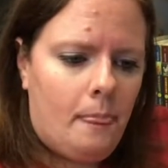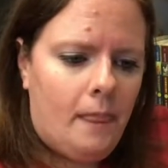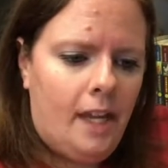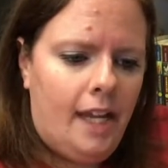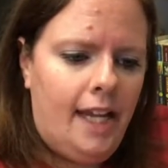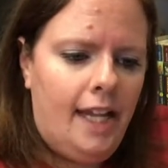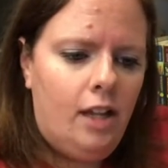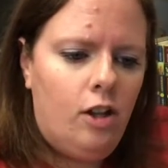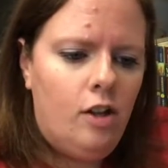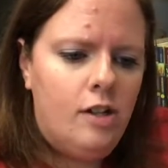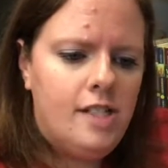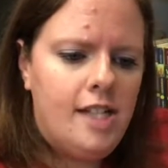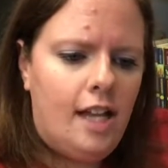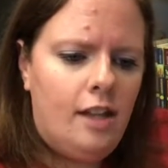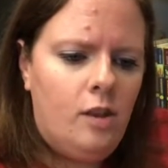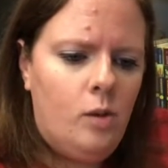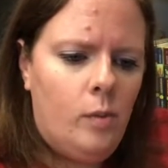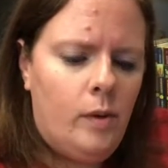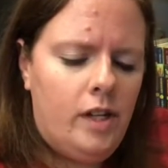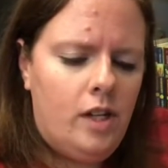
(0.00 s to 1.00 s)
He looked
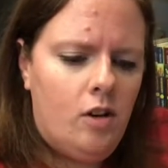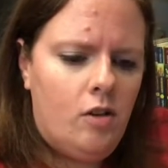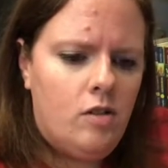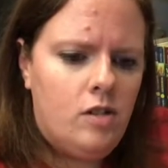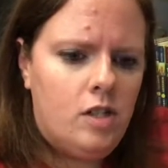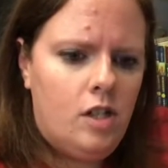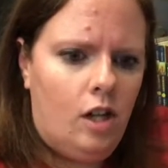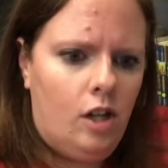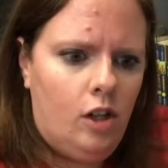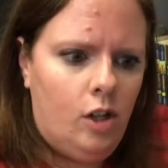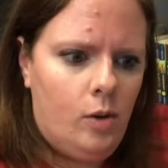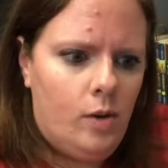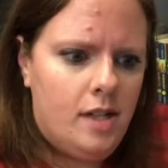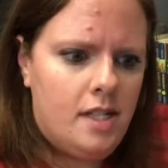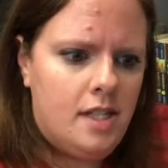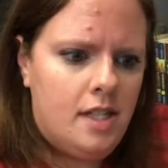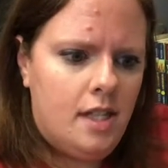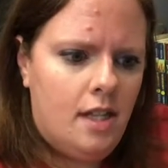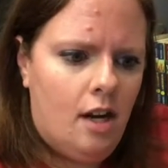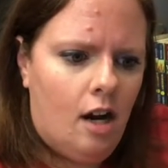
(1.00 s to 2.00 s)
out the window and saw Lewis,
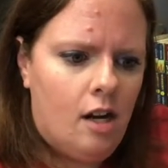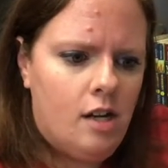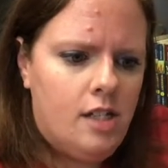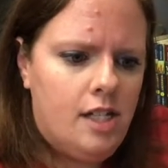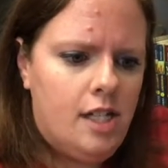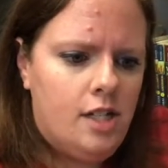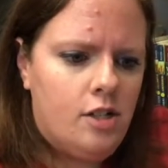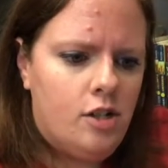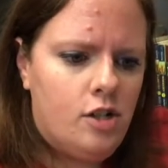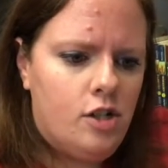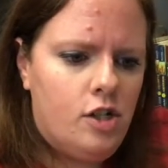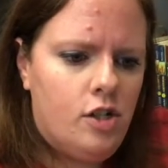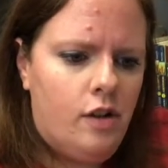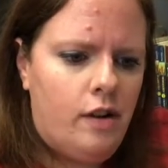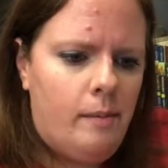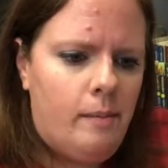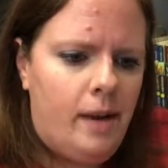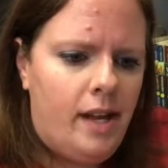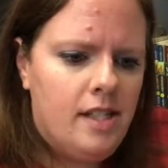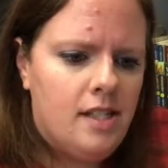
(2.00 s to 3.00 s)
the yard teacher,
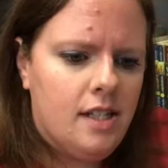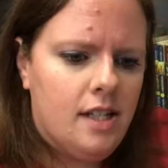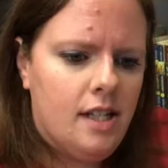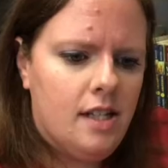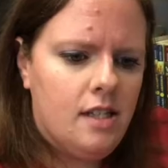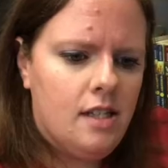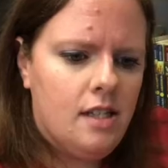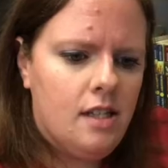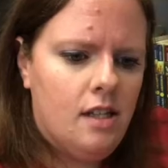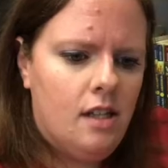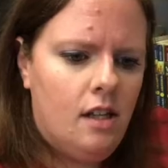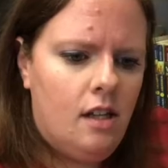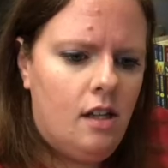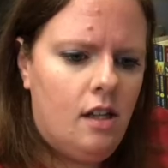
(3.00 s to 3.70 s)
shooting baskets.